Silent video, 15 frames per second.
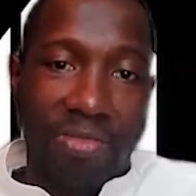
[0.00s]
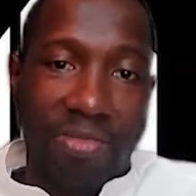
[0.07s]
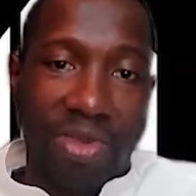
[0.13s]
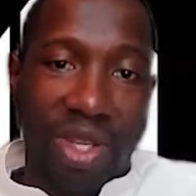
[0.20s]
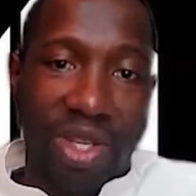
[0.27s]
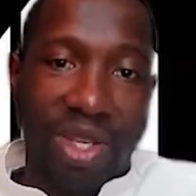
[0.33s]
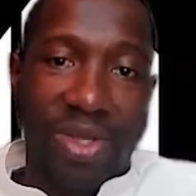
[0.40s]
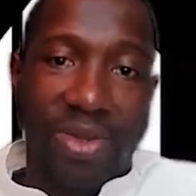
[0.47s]

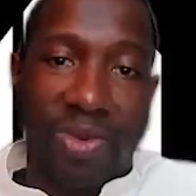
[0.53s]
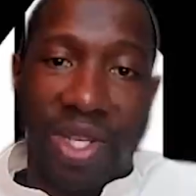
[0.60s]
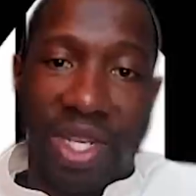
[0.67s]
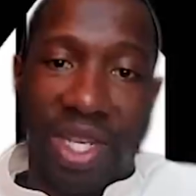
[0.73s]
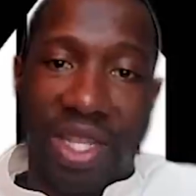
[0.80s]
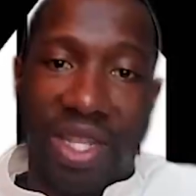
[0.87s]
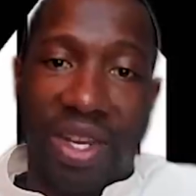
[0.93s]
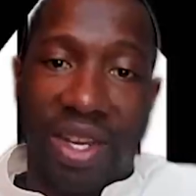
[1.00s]
because we
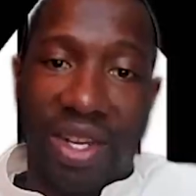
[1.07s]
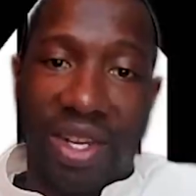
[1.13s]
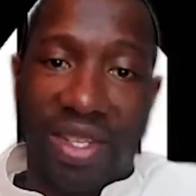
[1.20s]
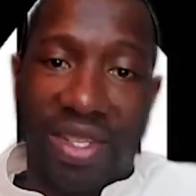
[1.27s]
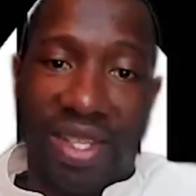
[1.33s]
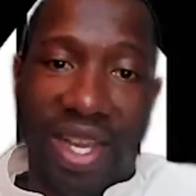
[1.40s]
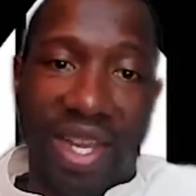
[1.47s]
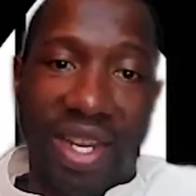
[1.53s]
need the
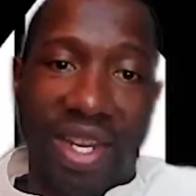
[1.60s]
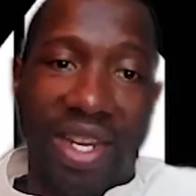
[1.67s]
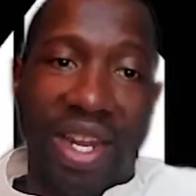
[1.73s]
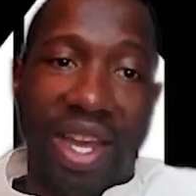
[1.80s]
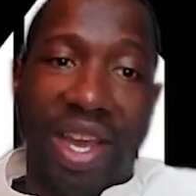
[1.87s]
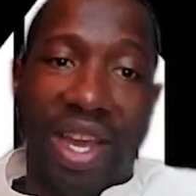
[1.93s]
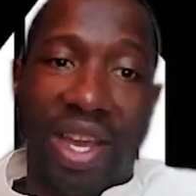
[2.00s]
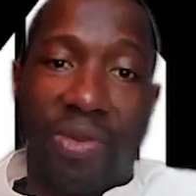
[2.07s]
understanding
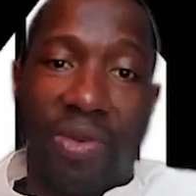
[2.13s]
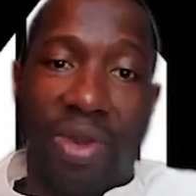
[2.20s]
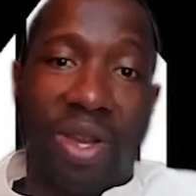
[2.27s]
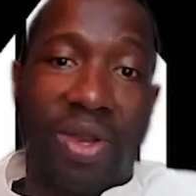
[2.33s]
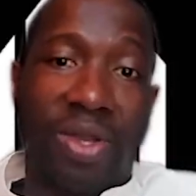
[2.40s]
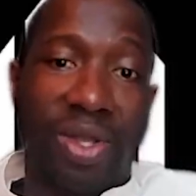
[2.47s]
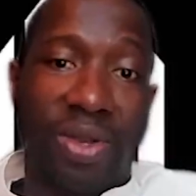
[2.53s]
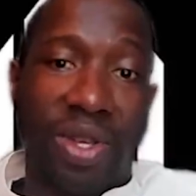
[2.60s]
and we
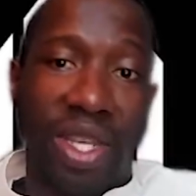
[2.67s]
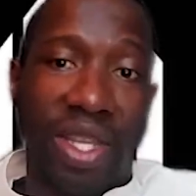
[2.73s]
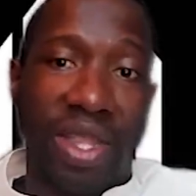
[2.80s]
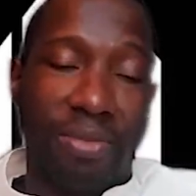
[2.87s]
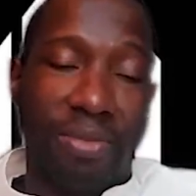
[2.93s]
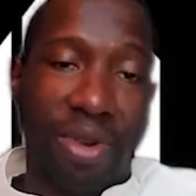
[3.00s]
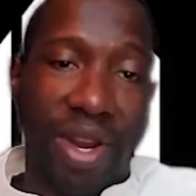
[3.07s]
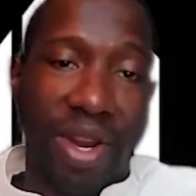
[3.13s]
also need the
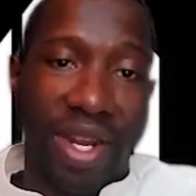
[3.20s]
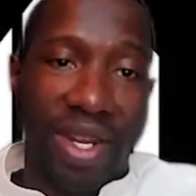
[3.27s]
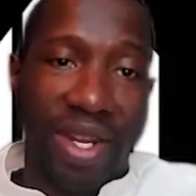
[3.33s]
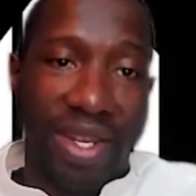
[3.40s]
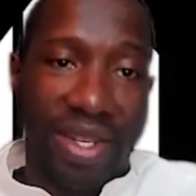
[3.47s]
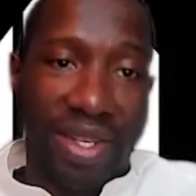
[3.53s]
prayer